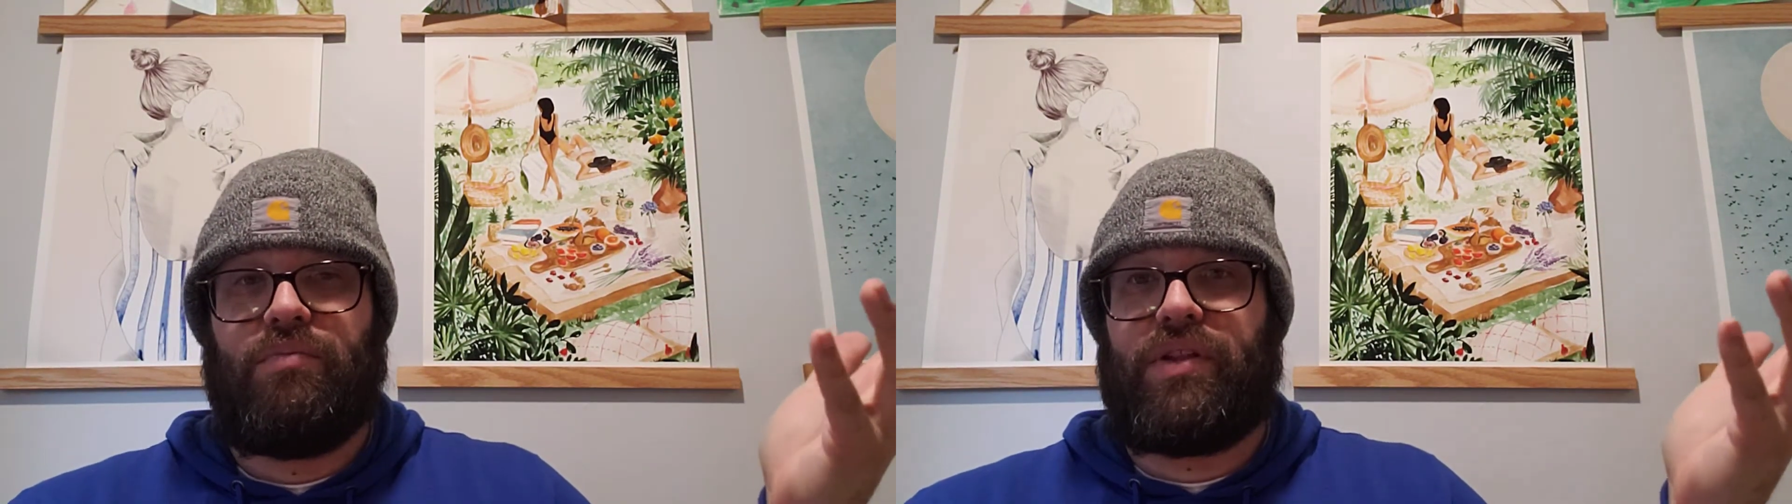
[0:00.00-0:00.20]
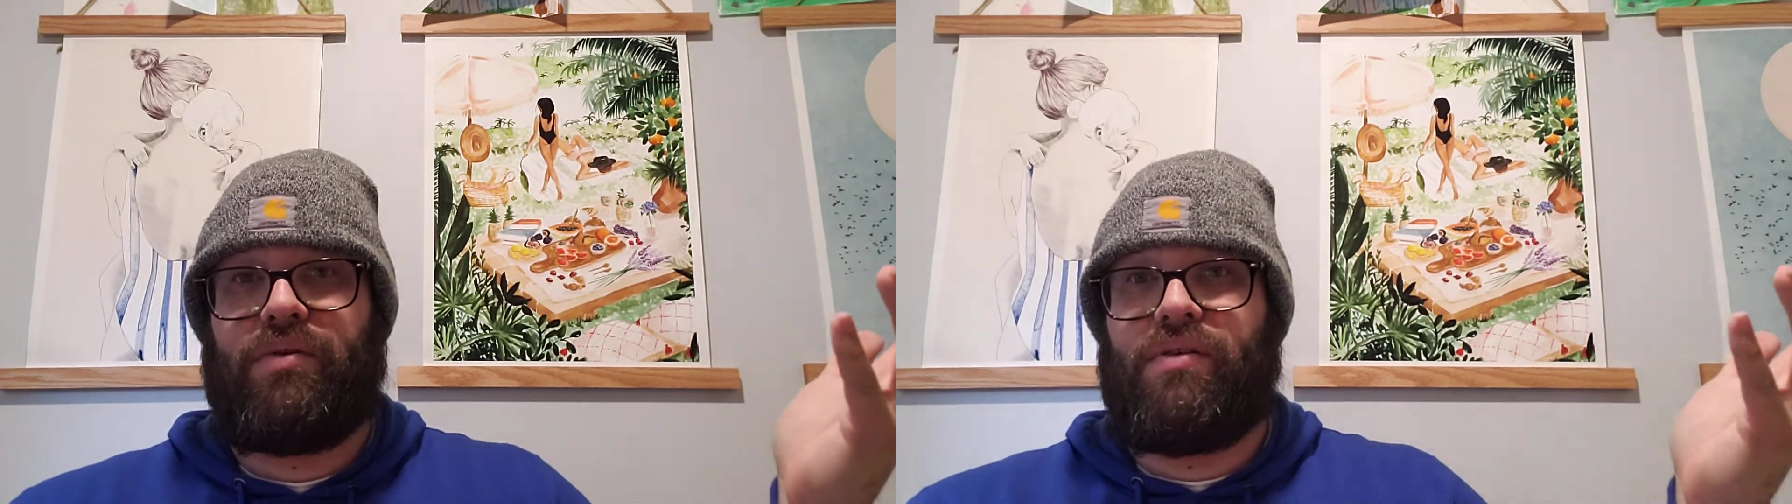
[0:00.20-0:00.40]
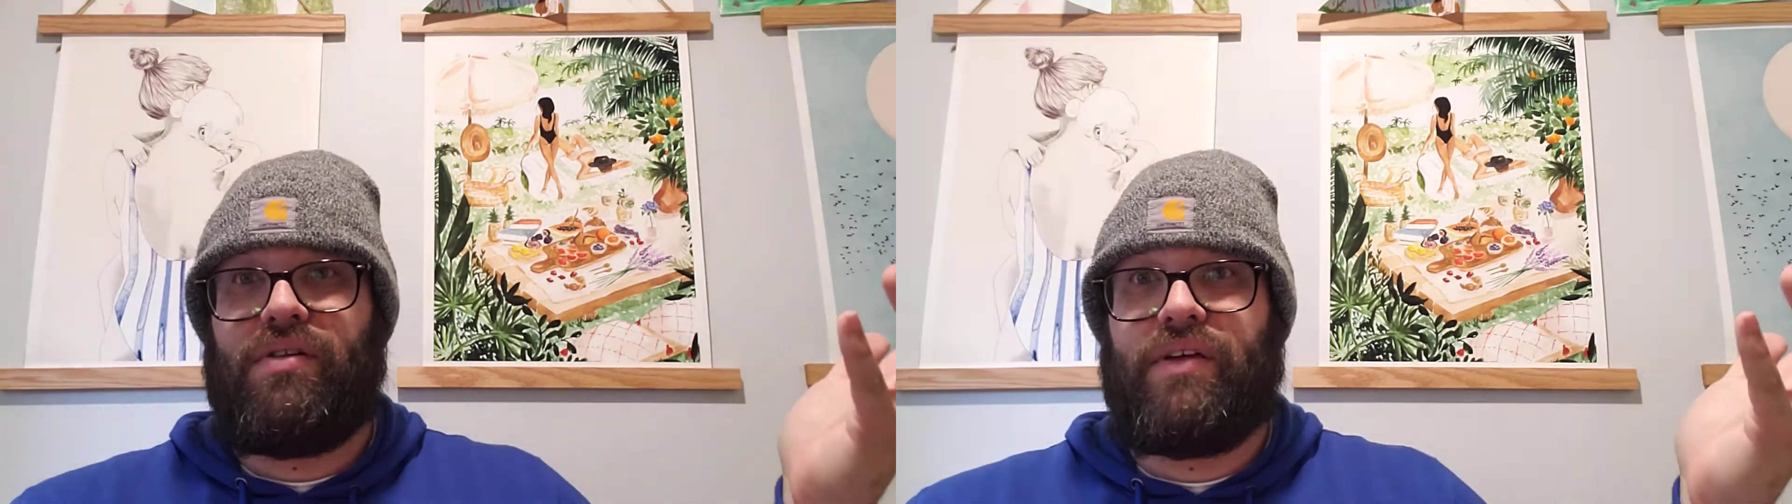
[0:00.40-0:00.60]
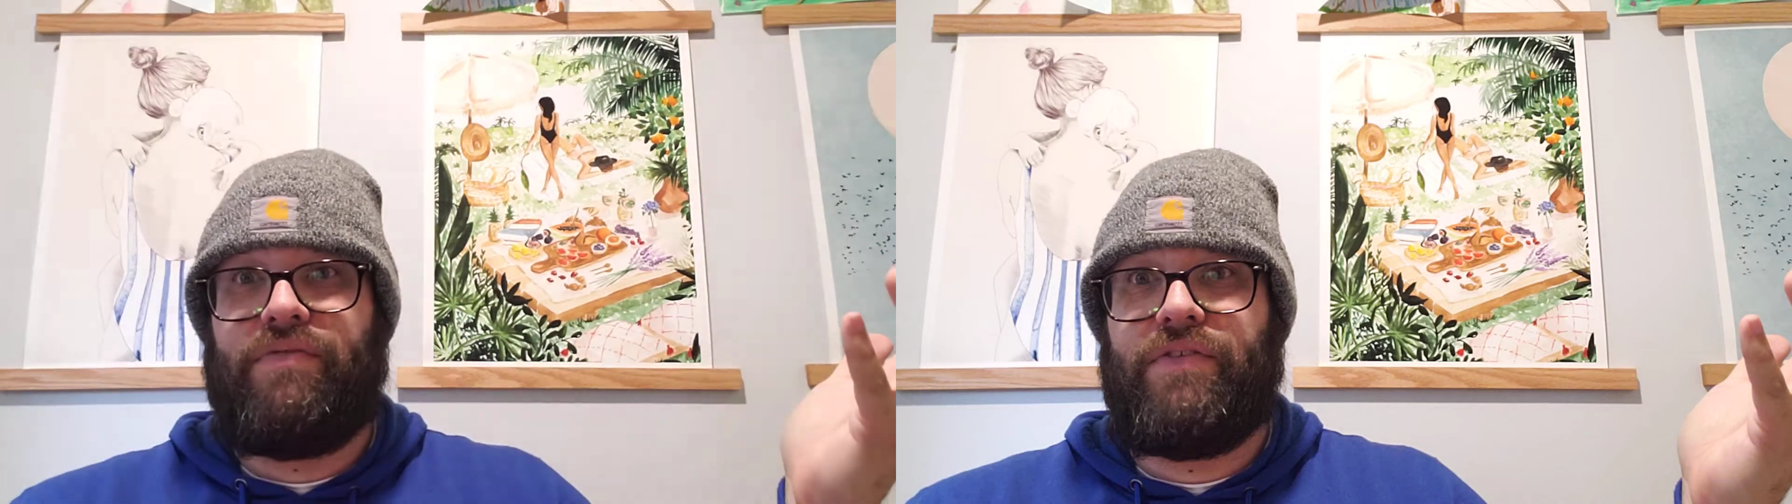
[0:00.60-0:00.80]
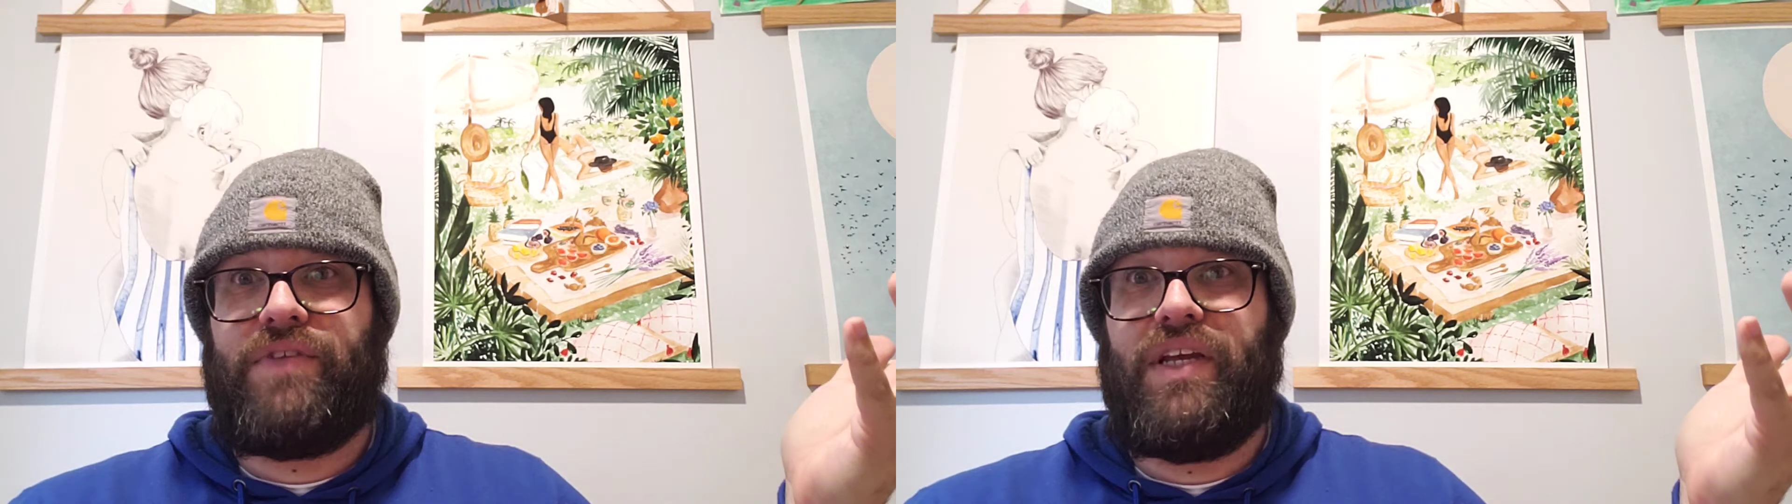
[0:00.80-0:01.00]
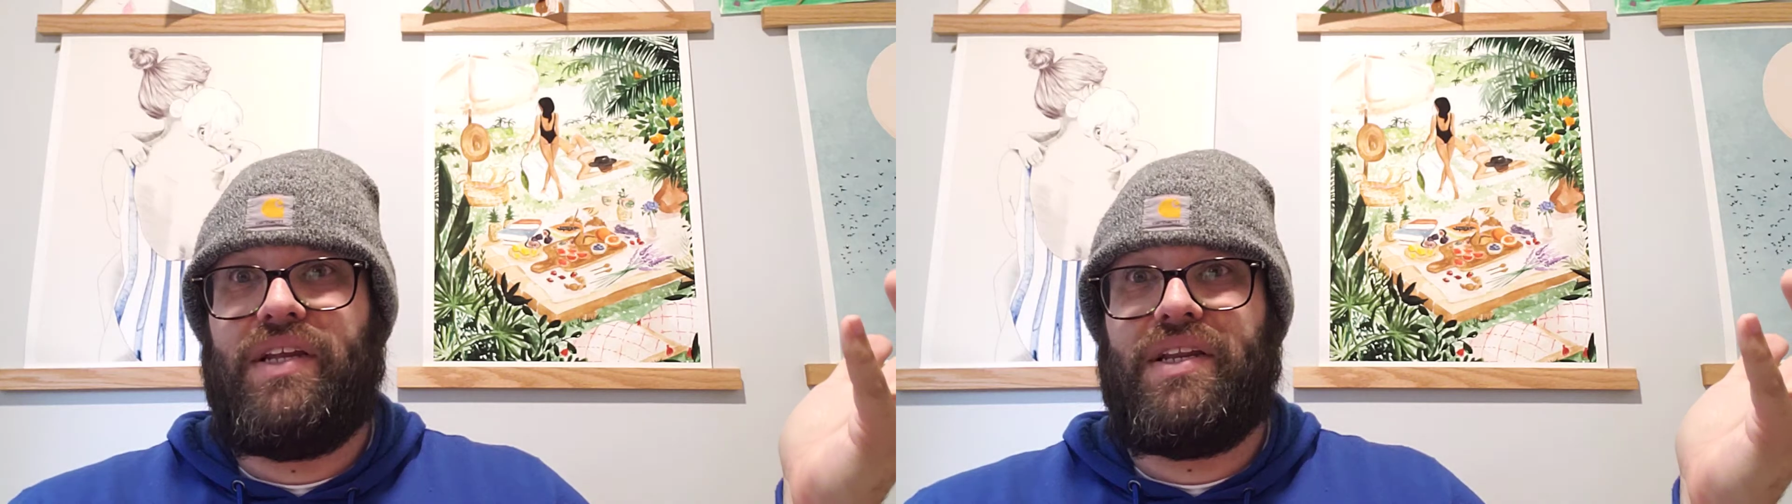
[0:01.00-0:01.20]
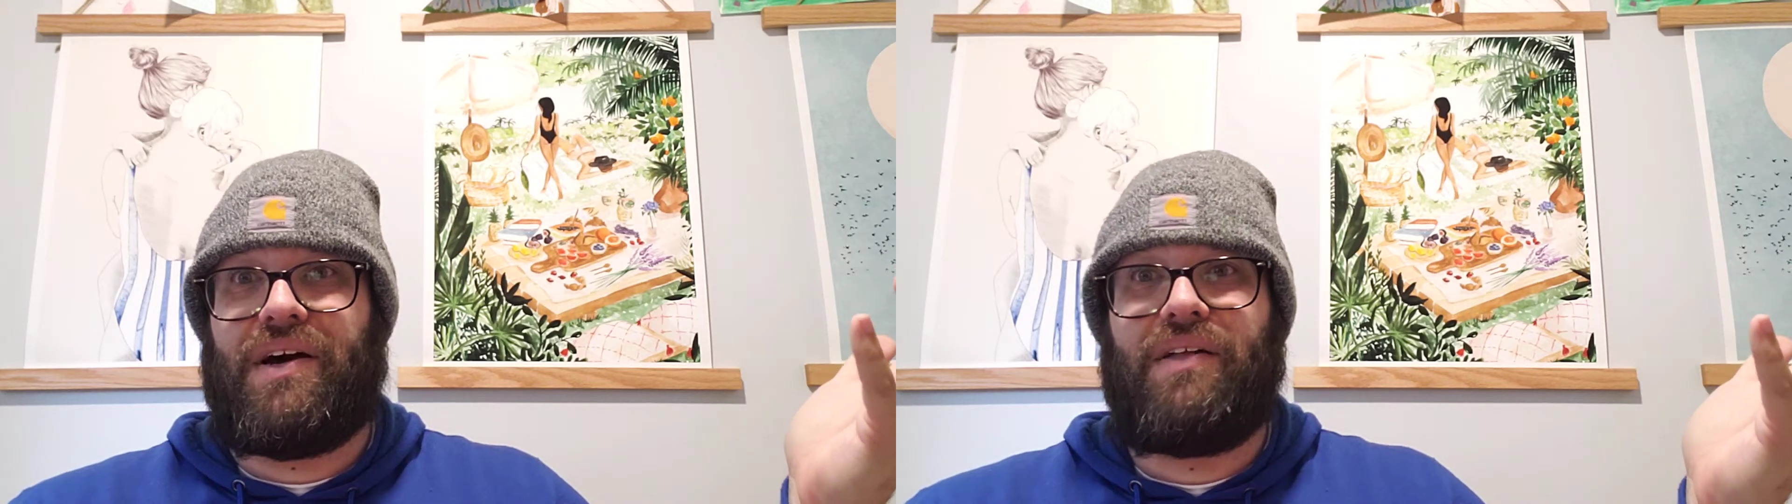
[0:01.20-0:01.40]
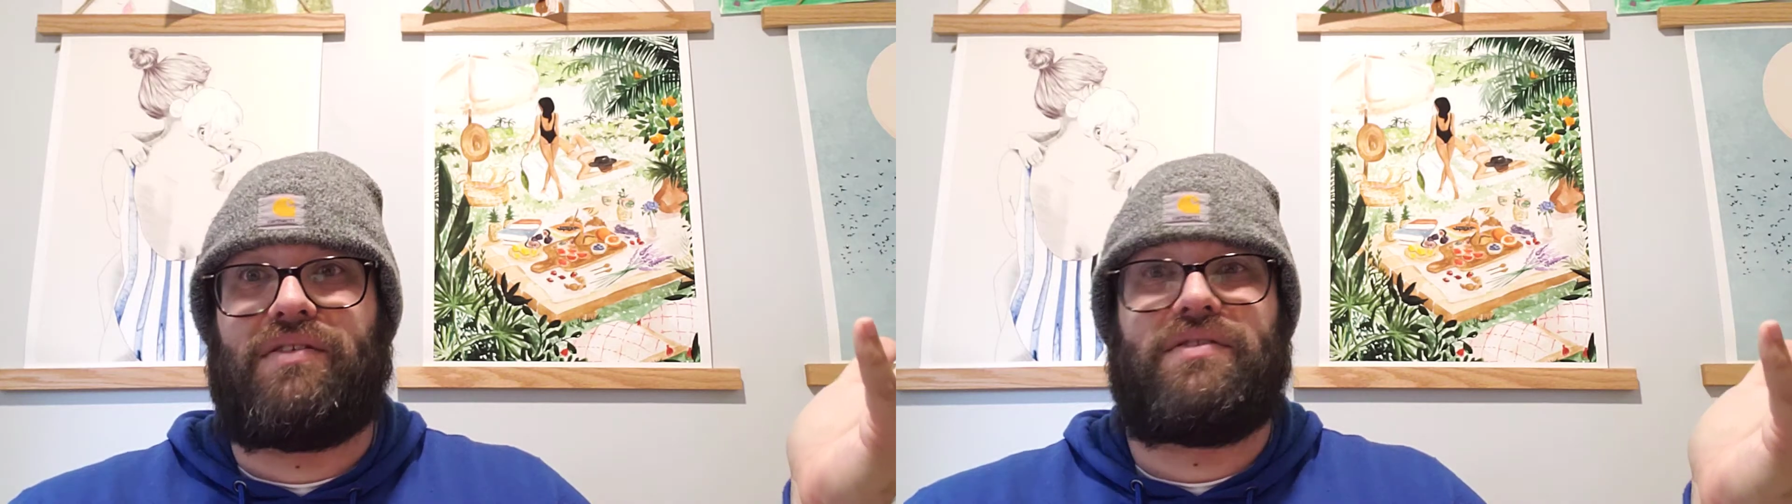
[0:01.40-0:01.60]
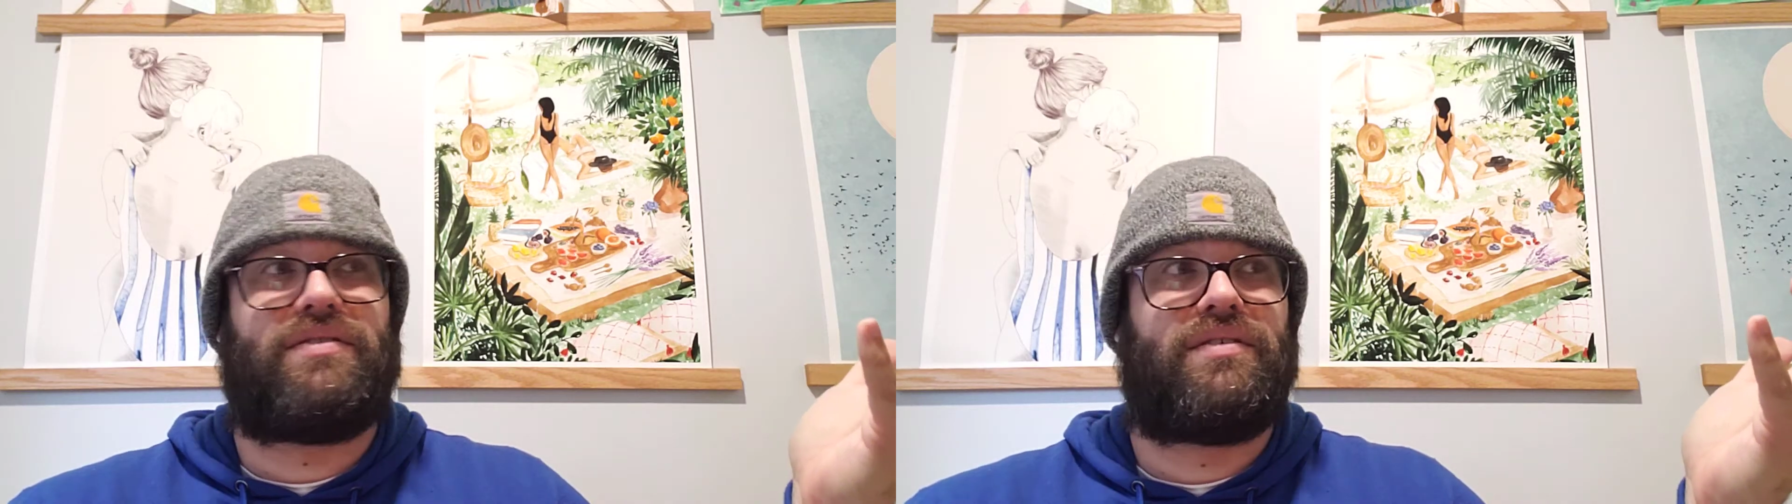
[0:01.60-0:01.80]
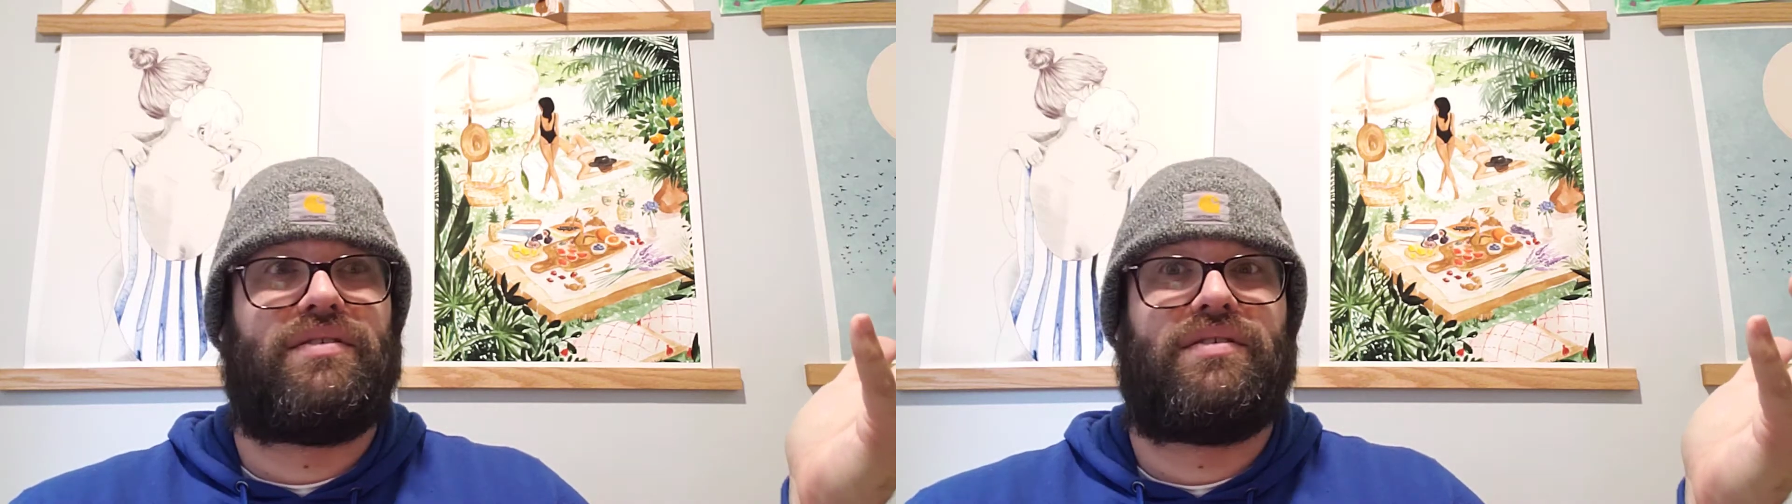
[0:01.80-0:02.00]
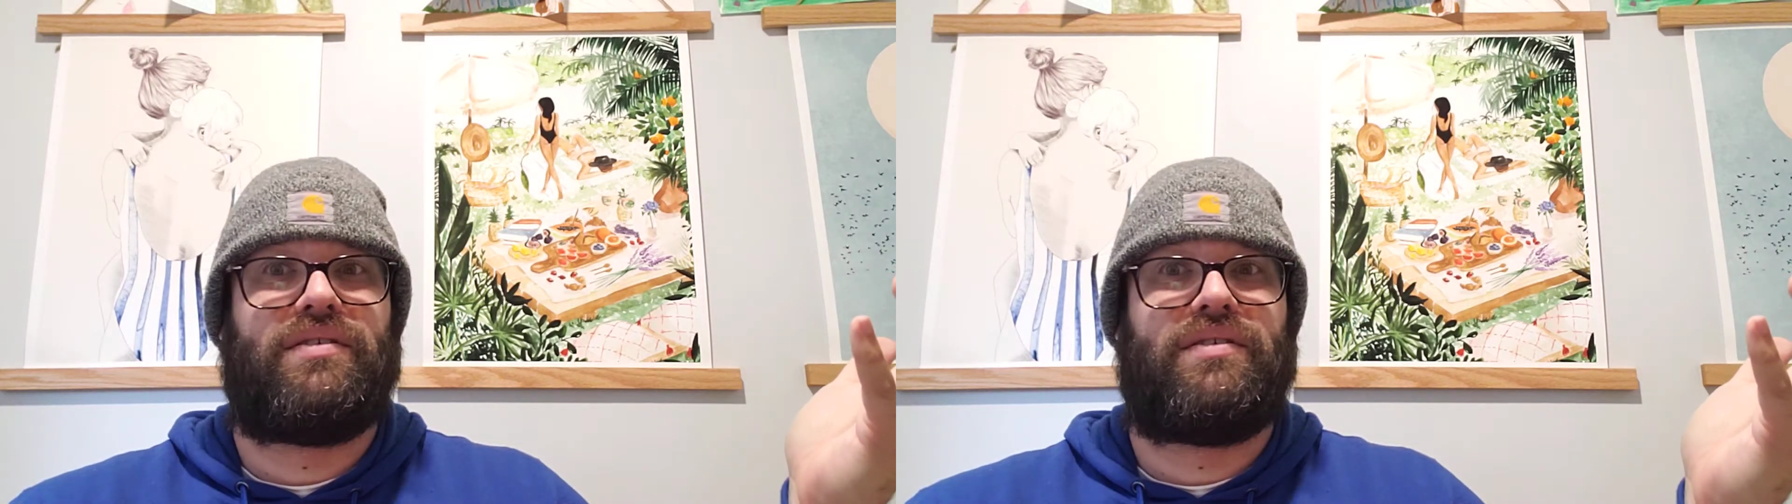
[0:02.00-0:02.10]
but they were all like $15.